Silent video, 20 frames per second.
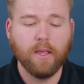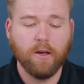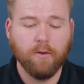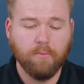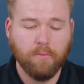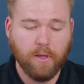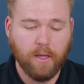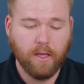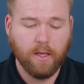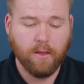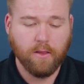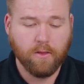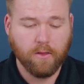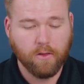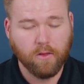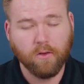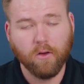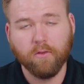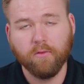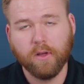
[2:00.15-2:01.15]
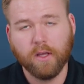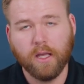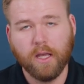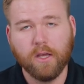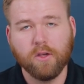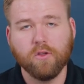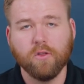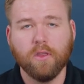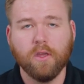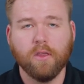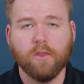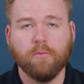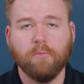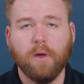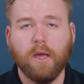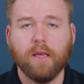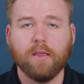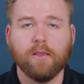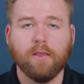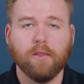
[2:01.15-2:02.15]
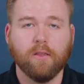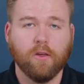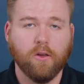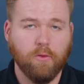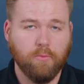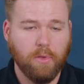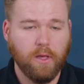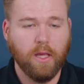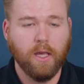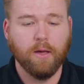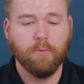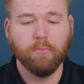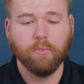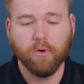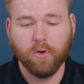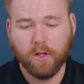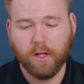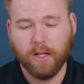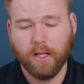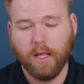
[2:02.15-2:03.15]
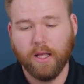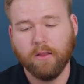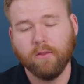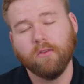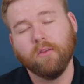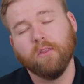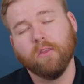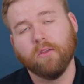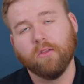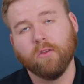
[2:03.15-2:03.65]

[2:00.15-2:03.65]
that be serving each of these spaces could be inputted into the